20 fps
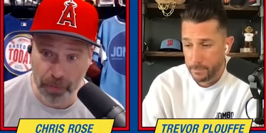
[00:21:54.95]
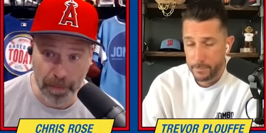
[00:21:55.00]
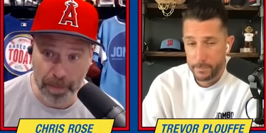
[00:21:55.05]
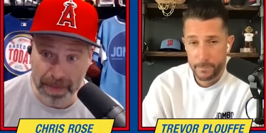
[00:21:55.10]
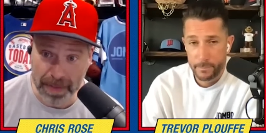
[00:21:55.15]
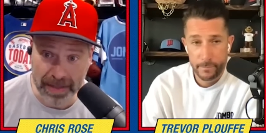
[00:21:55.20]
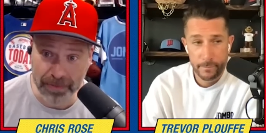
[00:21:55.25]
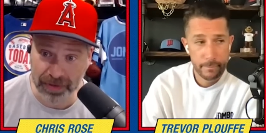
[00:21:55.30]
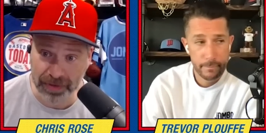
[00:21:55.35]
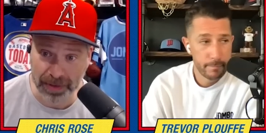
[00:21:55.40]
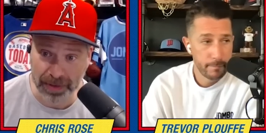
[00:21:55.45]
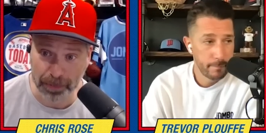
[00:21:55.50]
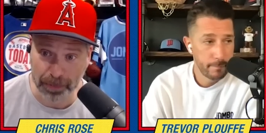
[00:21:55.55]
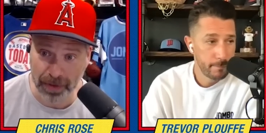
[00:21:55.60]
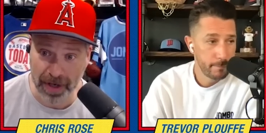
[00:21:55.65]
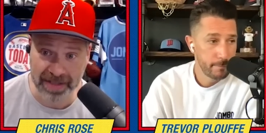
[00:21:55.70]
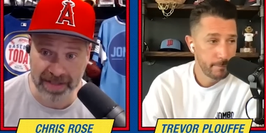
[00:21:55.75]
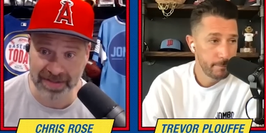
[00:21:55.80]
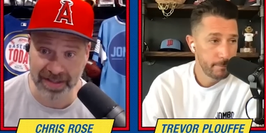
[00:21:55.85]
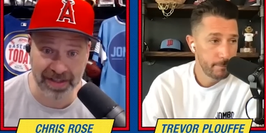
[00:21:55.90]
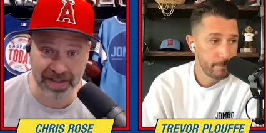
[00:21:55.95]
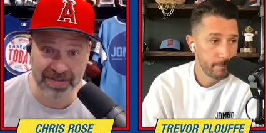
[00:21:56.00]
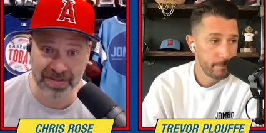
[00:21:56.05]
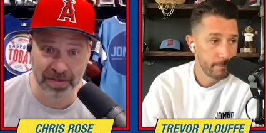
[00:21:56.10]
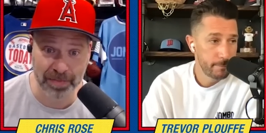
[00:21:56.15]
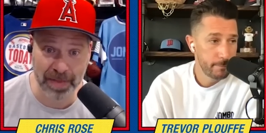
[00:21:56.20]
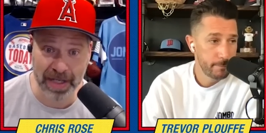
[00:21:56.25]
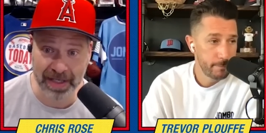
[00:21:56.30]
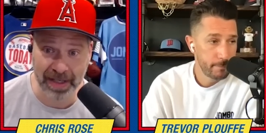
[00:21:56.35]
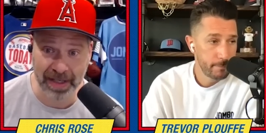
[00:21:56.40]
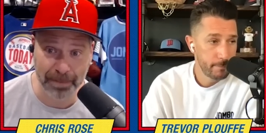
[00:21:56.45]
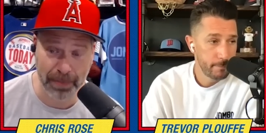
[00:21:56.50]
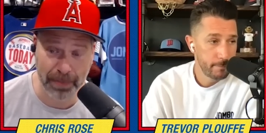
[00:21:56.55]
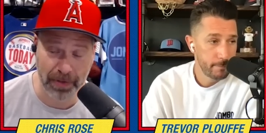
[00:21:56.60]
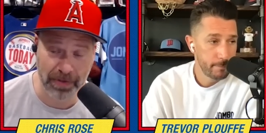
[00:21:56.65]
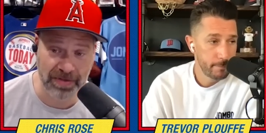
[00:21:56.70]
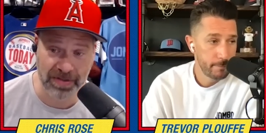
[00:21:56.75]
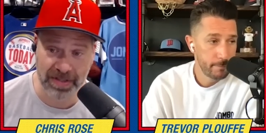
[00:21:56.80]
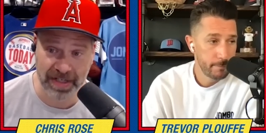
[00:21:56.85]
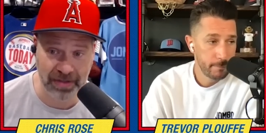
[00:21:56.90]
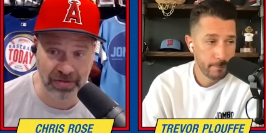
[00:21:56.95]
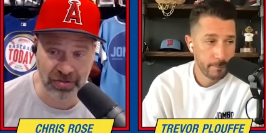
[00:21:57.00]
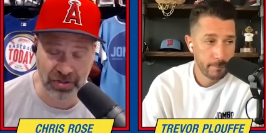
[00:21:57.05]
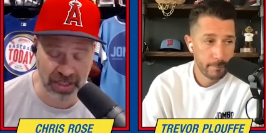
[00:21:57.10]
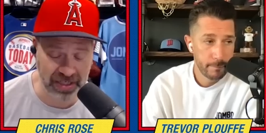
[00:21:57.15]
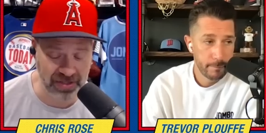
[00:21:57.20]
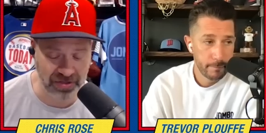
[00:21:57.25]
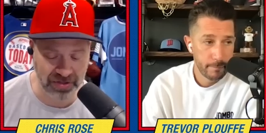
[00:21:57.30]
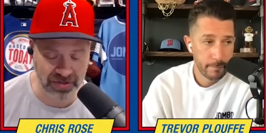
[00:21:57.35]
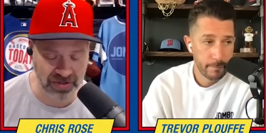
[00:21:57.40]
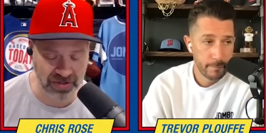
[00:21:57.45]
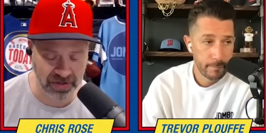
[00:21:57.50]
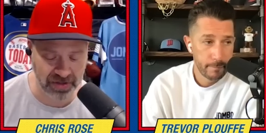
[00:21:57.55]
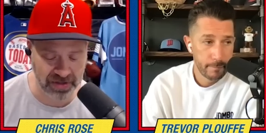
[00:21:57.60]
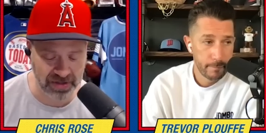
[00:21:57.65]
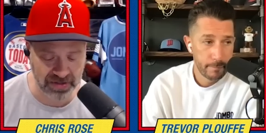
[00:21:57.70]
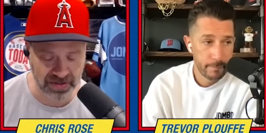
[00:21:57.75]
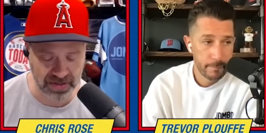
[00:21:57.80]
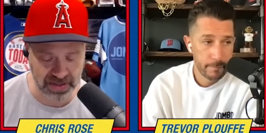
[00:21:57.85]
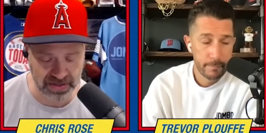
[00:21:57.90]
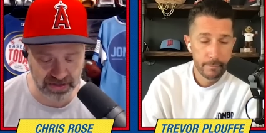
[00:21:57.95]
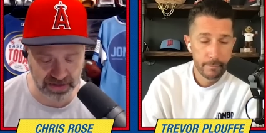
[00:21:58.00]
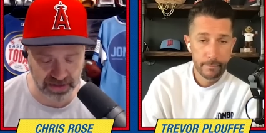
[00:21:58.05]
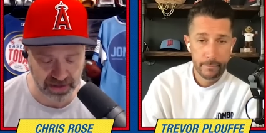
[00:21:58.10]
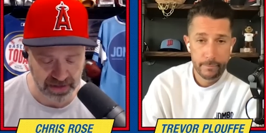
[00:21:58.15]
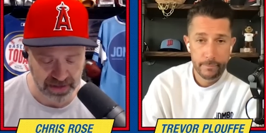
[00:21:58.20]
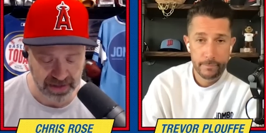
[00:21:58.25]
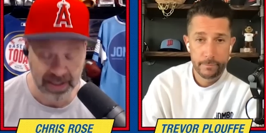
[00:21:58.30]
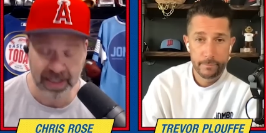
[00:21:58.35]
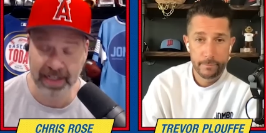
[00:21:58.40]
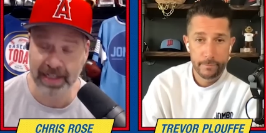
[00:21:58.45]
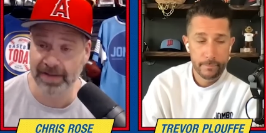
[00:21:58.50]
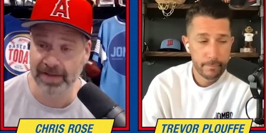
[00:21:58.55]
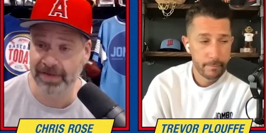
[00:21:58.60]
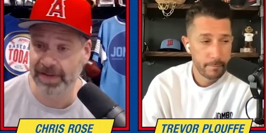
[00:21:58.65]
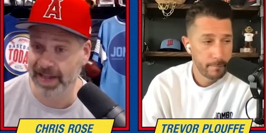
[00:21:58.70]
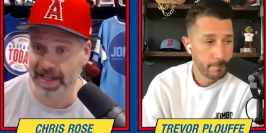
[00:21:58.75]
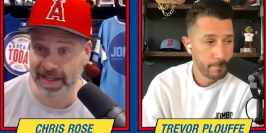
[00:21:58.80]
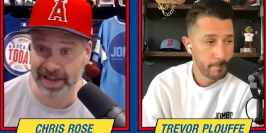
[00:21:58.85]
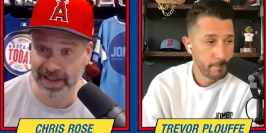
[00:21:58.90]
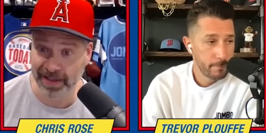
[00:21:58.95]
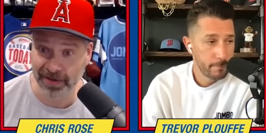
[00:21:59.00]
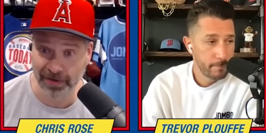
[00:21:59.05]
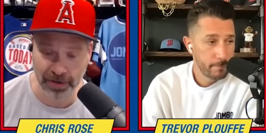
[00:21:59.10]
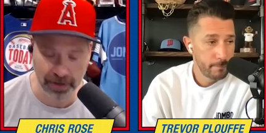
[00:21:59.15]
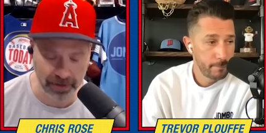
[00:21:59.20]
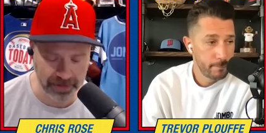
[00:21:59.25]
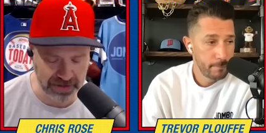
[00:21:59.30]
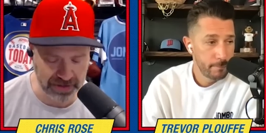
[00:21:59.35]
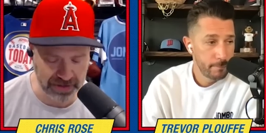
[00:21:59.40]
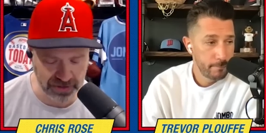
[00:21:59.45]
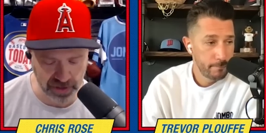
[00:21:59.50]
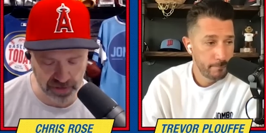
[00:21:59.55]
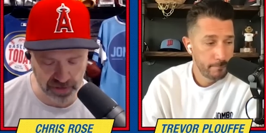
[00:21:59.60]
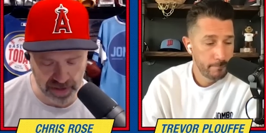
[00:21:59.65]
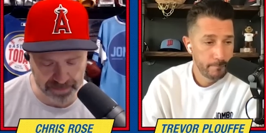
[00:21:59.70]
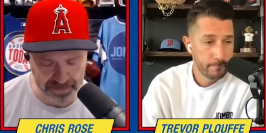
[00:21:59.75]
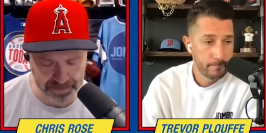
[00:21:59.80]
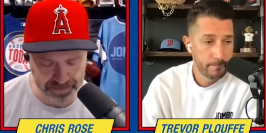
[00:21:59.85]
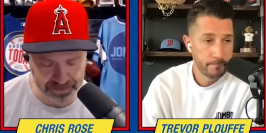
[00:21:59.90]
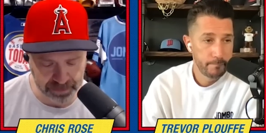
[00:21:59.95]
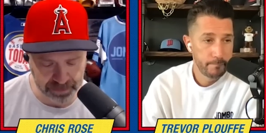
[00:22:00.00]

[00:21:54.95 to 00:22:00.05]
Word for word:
Speaker 1: meet with the press unless they're making personnel changes during the season, and even then, they don't always show up.